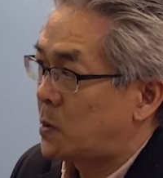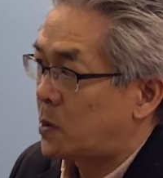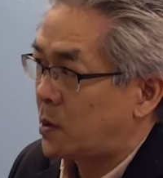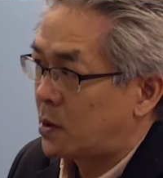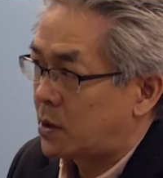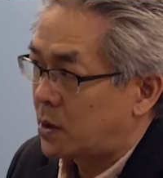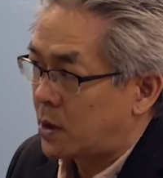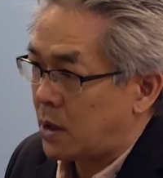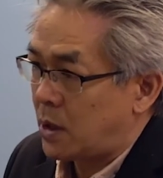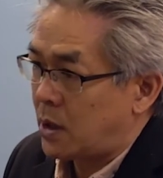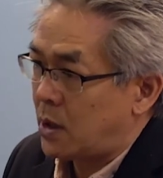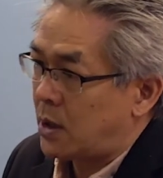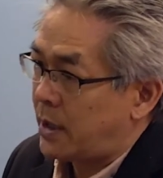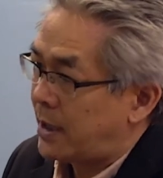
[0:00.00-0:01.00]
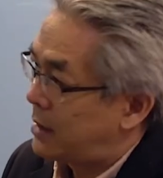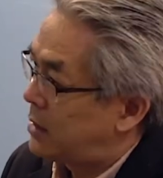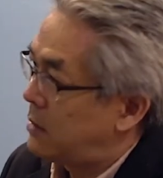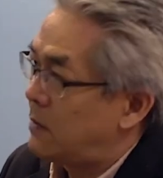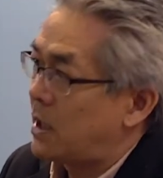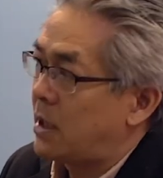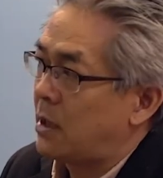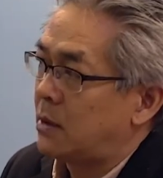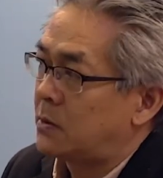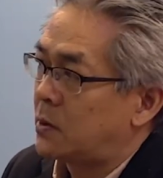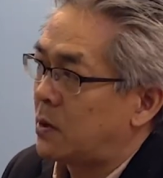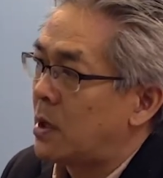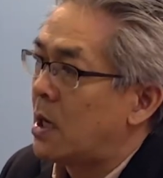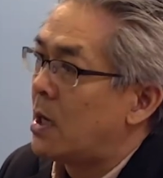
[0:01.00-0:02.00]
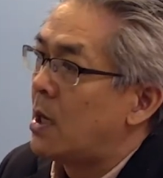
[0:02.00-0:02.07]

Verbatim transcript: for a uh, handyman, for